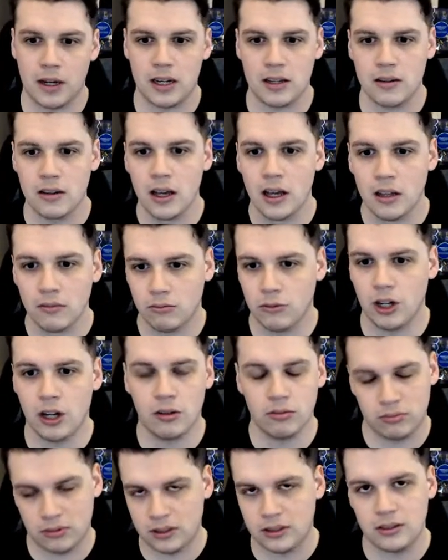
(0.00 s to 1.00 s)
the
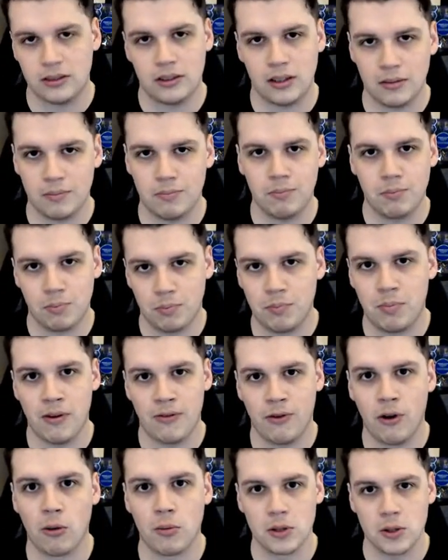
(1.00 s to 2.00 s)

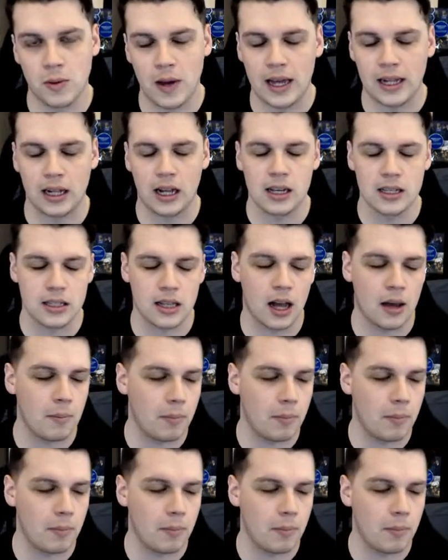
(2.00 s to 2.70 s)
performance we had last night.